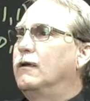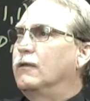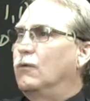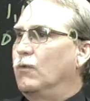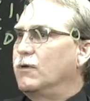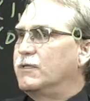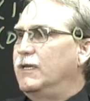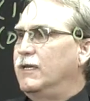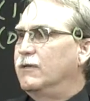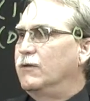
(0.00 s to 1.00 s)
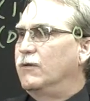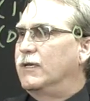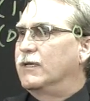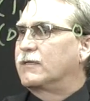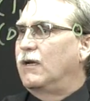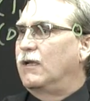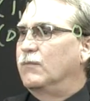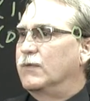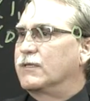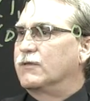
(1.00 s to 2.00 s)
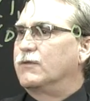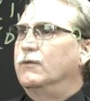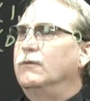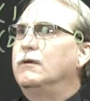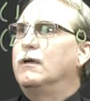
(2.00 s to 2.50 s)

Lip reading: The worst he can do in this column is a 2.